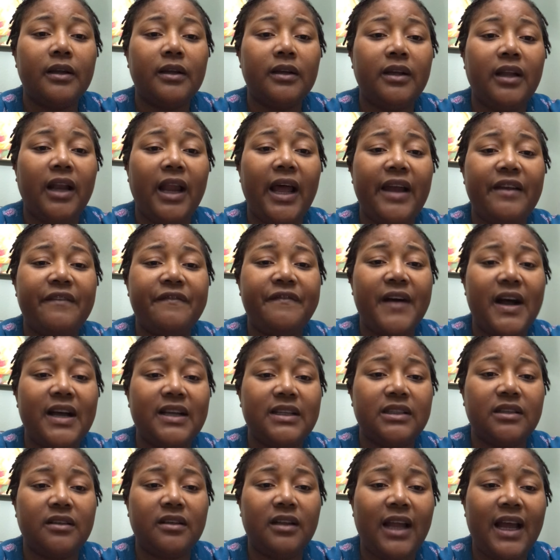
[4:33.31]

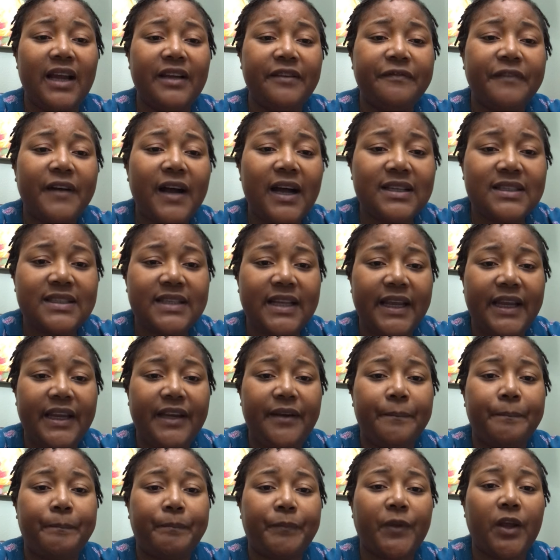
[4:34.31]

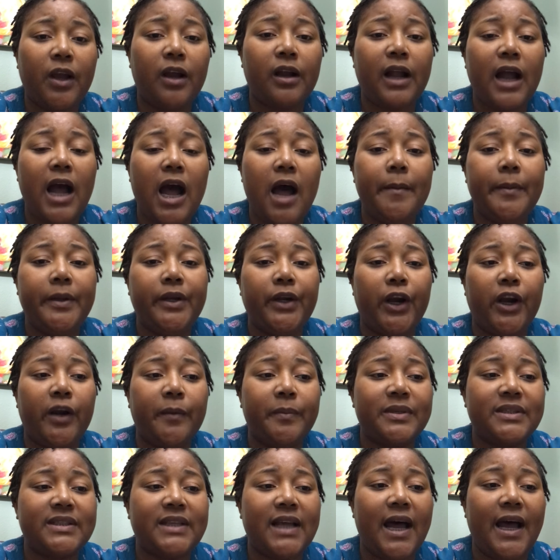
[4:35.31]
glyphosate, a common
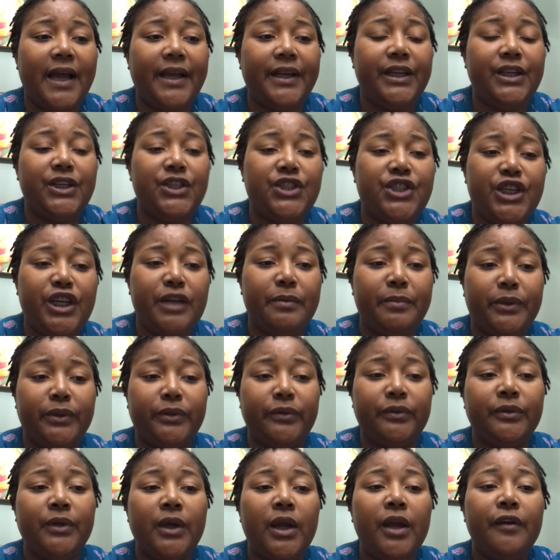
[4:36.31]
herbicide in
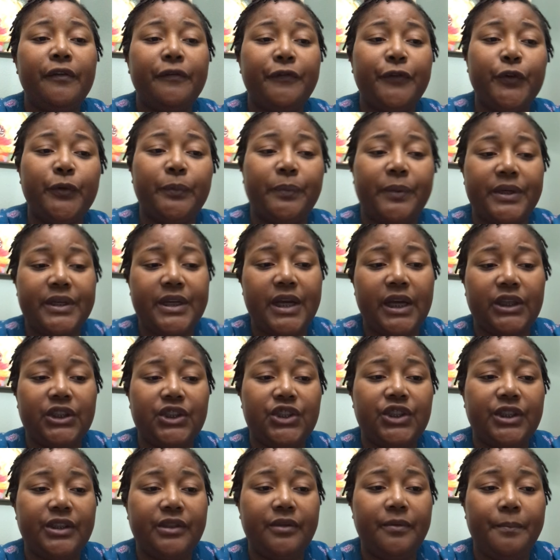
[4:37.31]
GMO food
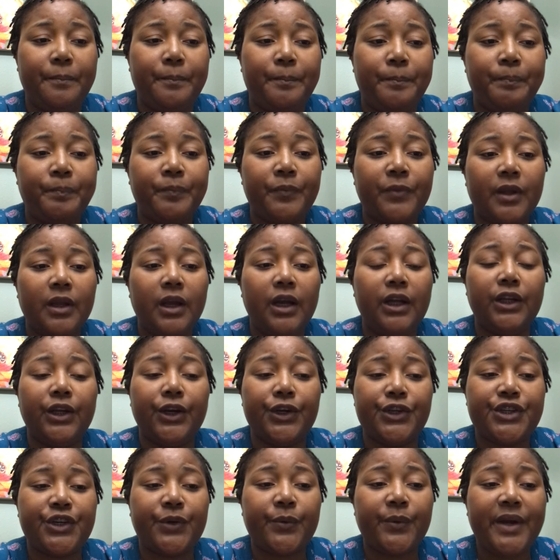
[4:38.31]
production,
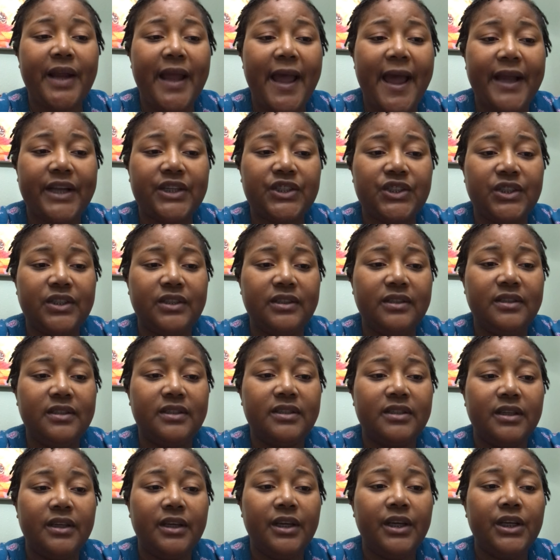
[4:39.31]
allergic
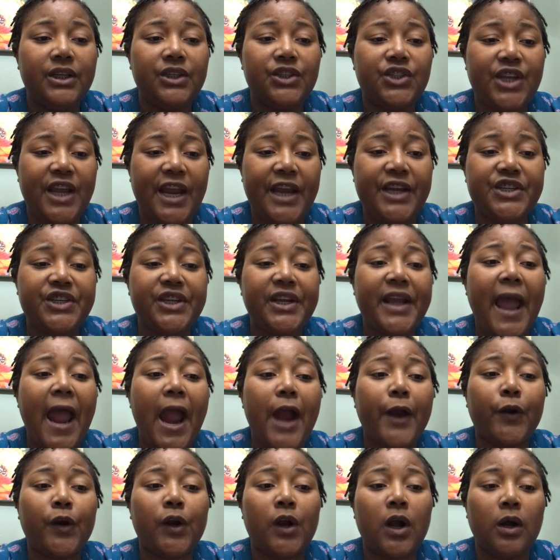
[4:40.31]
reactions, changing
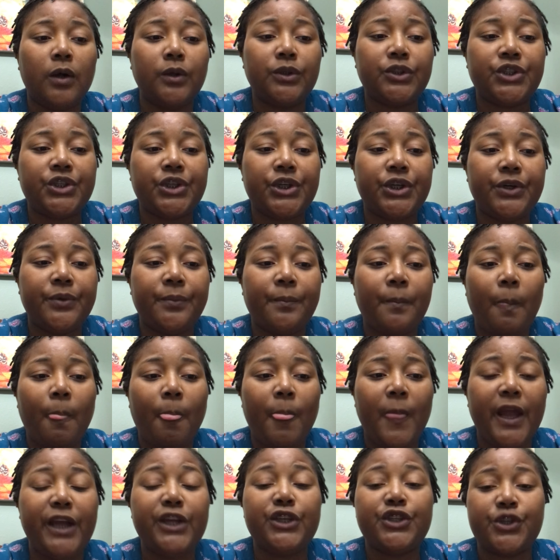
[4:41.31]
agriculture,
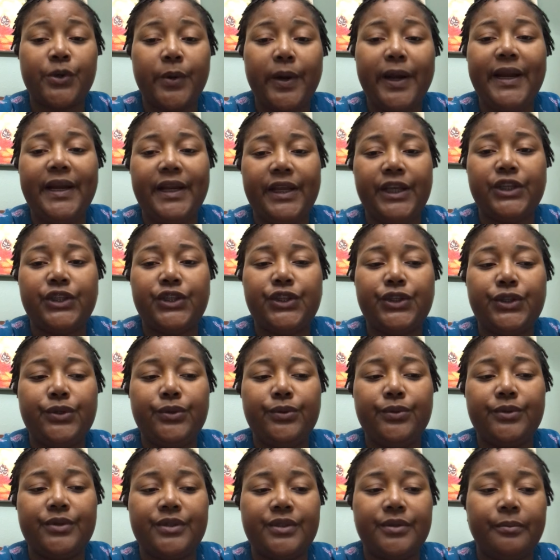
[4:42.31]
and trade
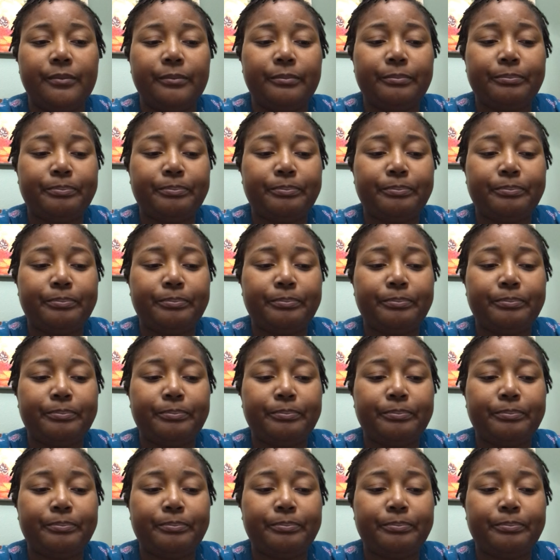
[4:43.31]
issues.